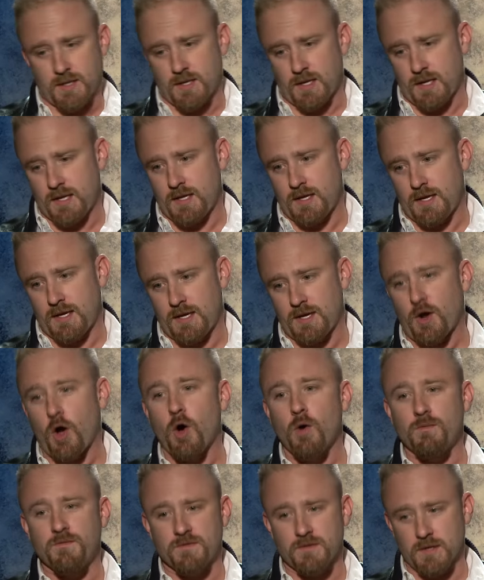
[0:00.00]
it, it
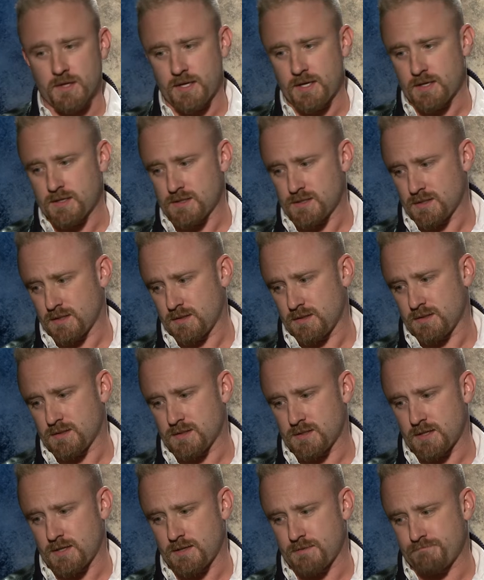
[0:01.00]
hopefully is
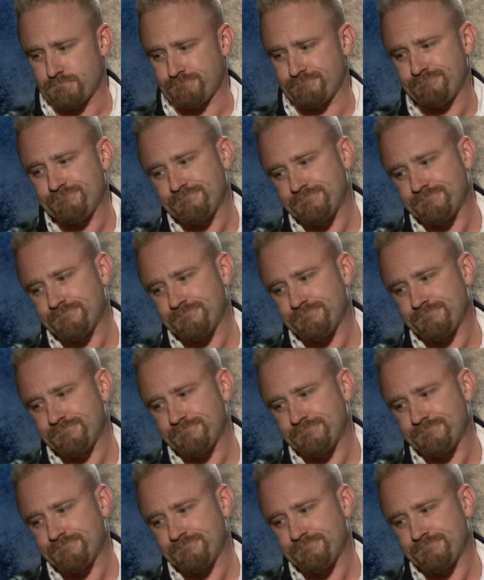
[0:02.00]
is. Um,